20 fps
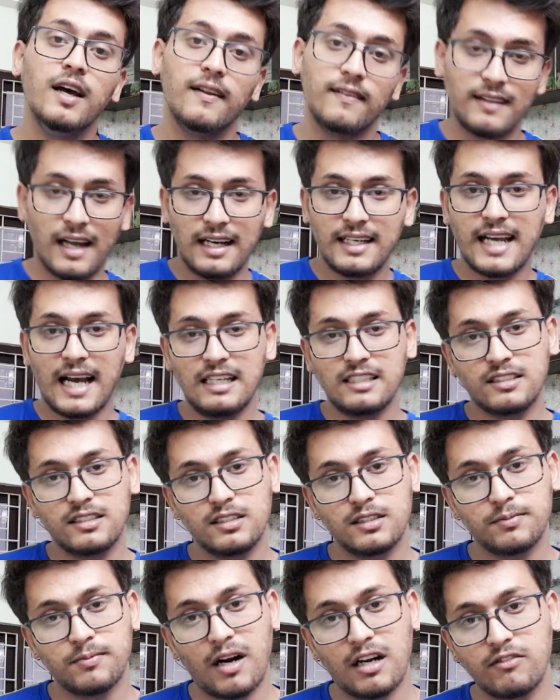That
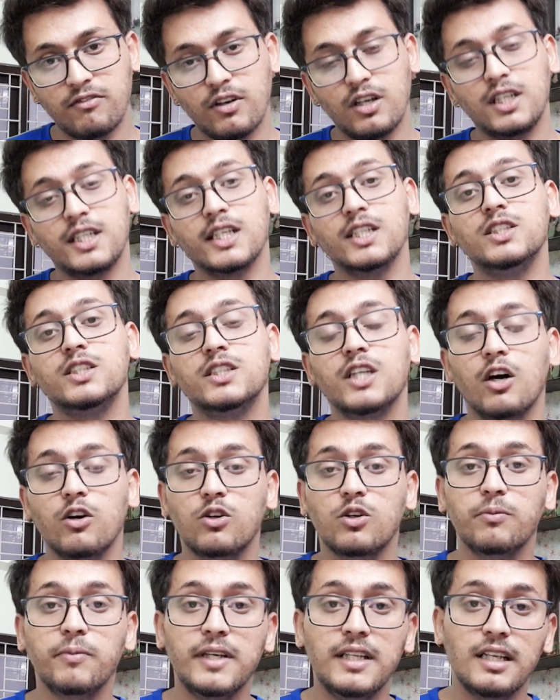Galaxy smartphone turns out
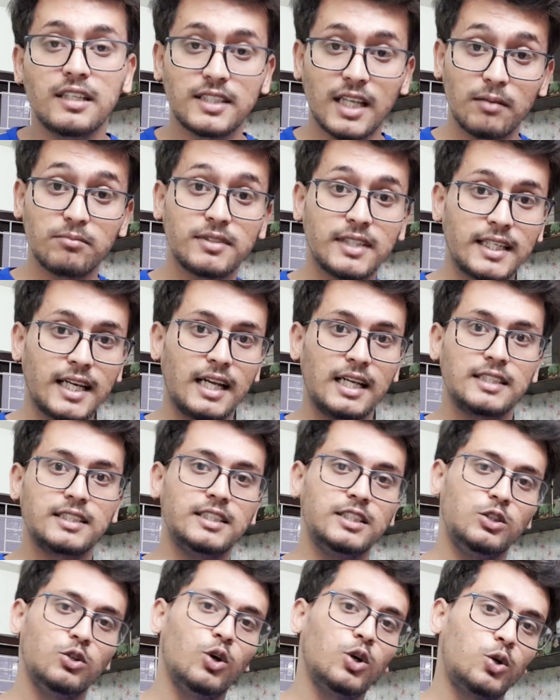to be the Samsung Galaxy
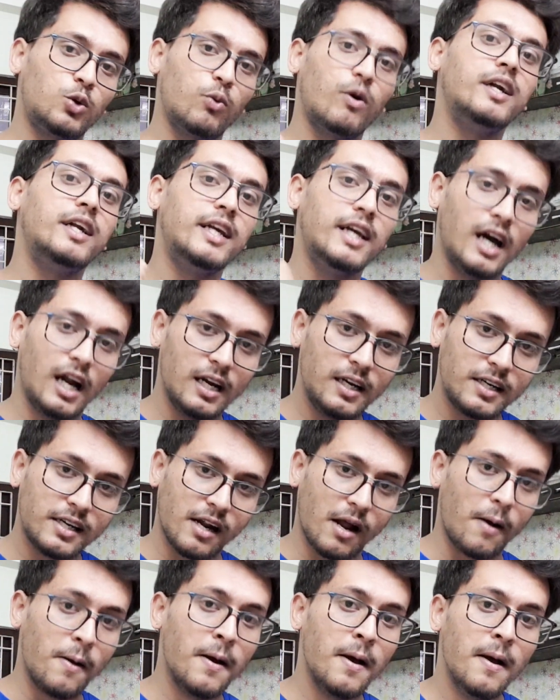Note 20
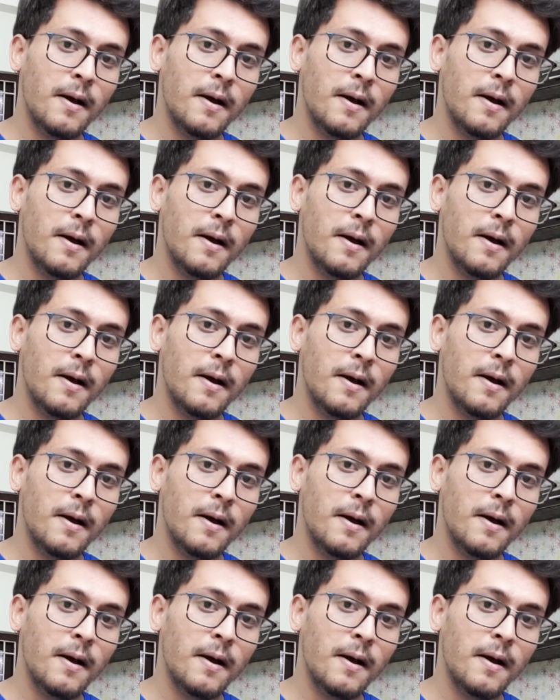Ultra.